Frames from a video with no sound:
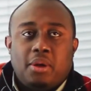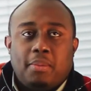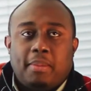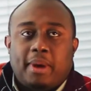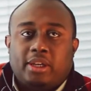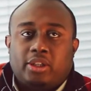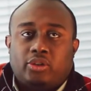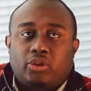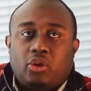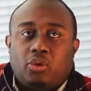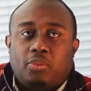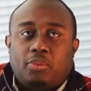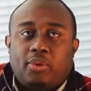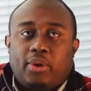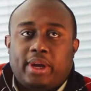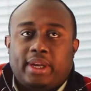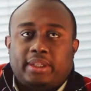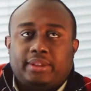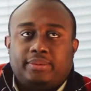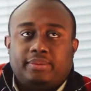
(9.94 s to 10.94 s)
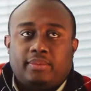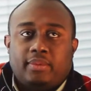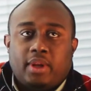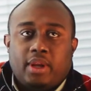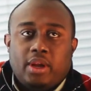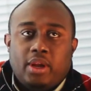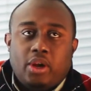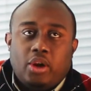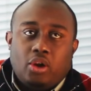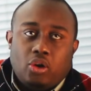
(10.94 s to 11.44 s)
my strong point.
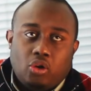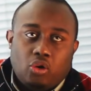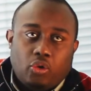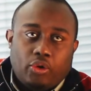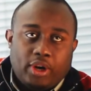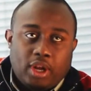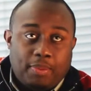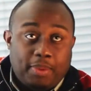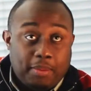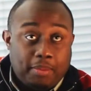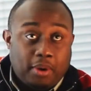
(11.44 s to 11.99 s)
Growing up in